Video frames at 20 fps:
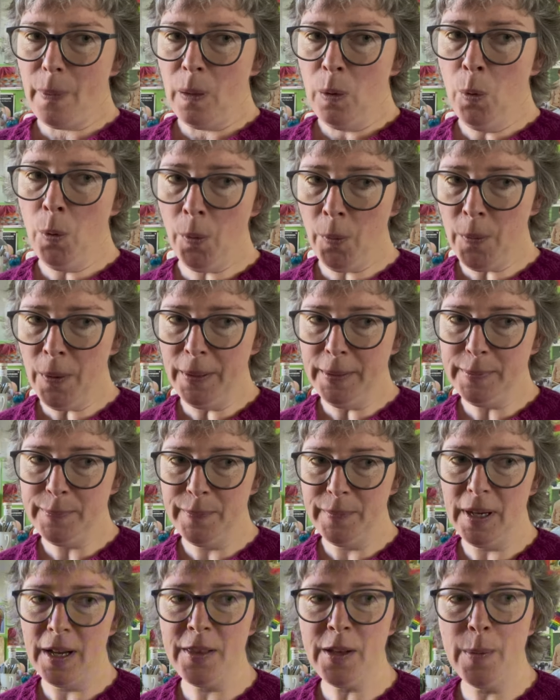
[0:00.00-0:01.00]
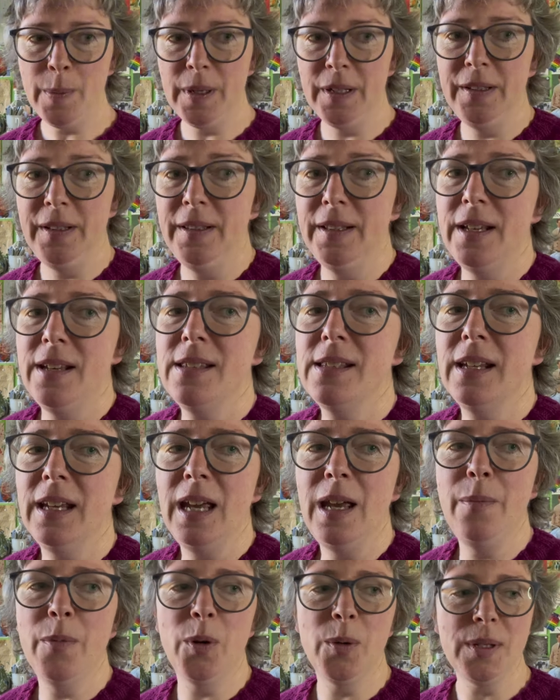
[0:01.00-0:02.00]
Whew. Other birthday things that
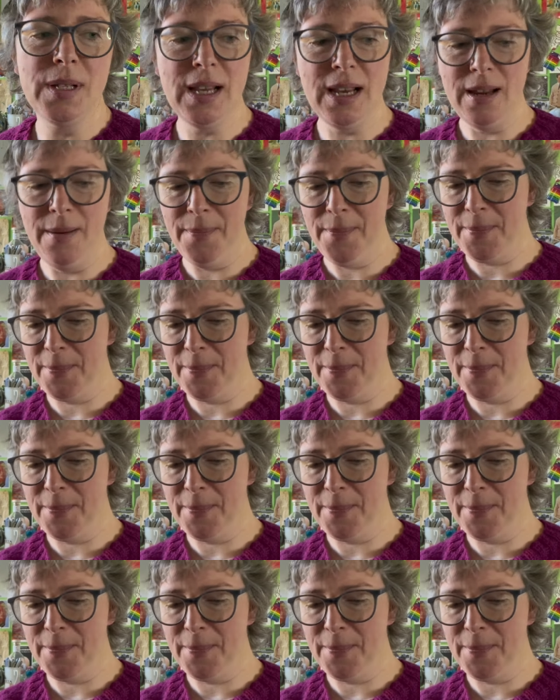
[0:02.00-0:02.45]
came on time.